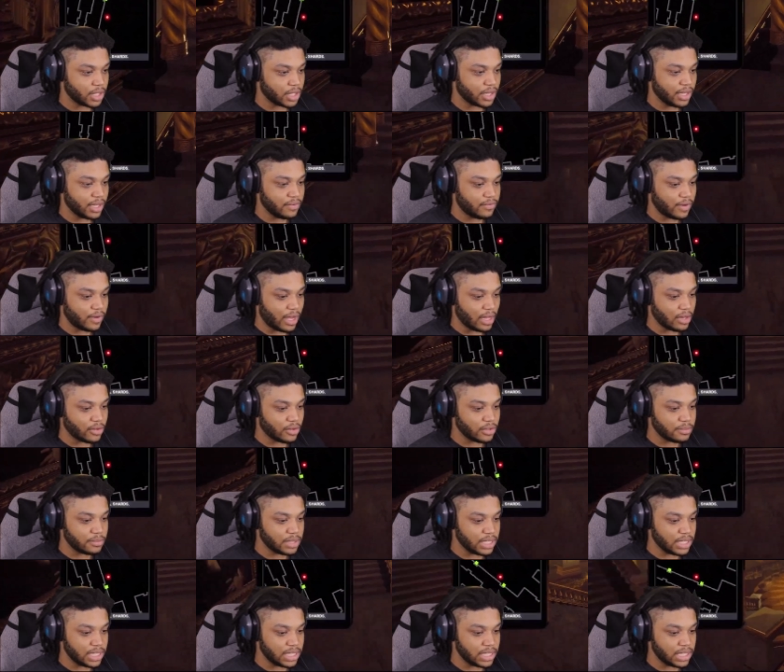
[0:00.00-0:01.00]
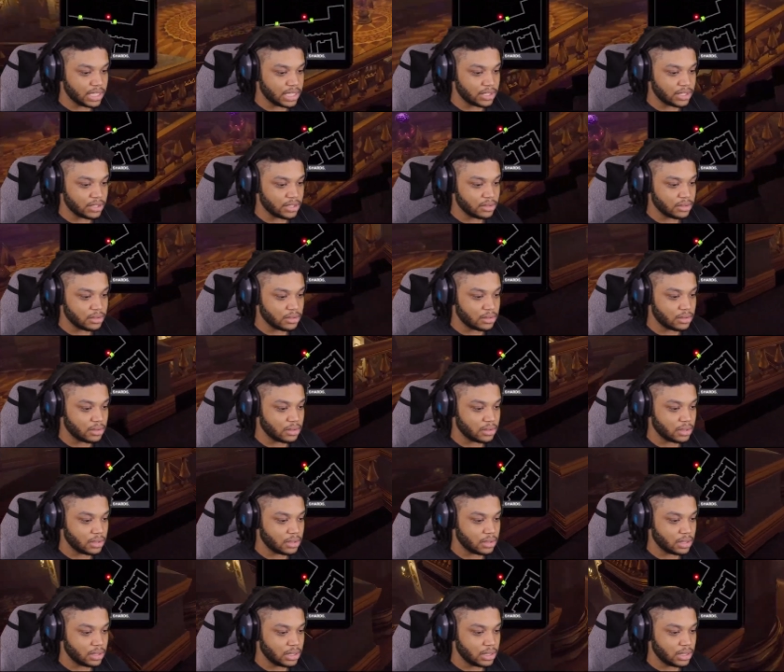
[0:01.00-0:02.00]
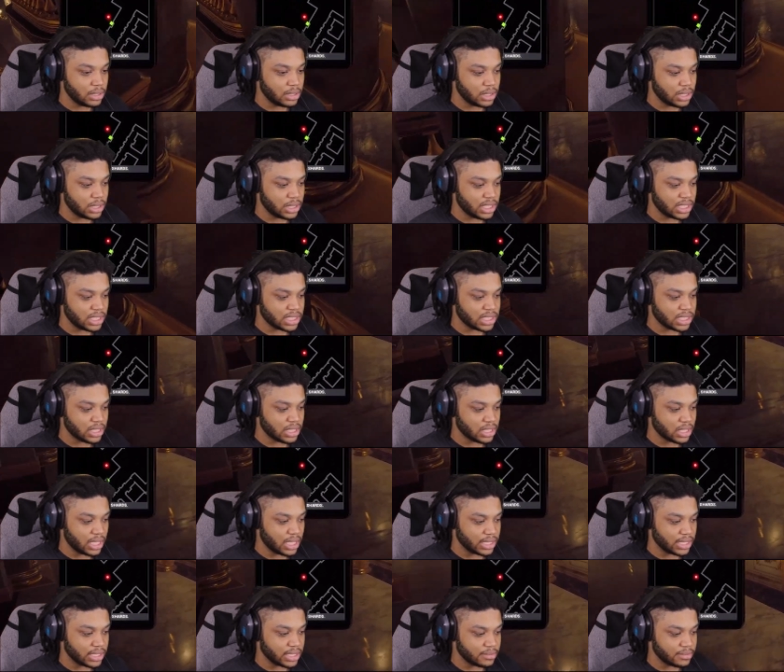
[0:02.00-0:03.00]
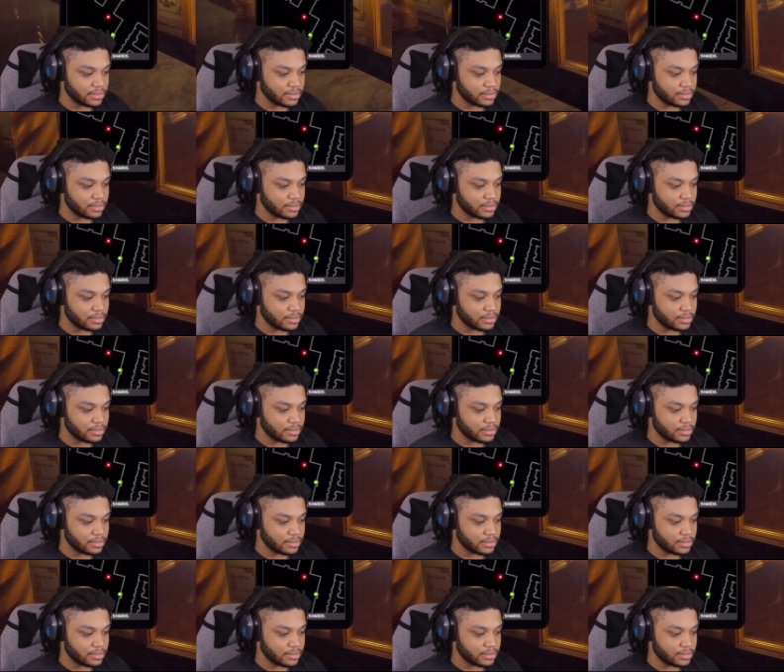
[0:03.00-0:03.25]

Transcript: Are they following me in here? It doesn't look like it.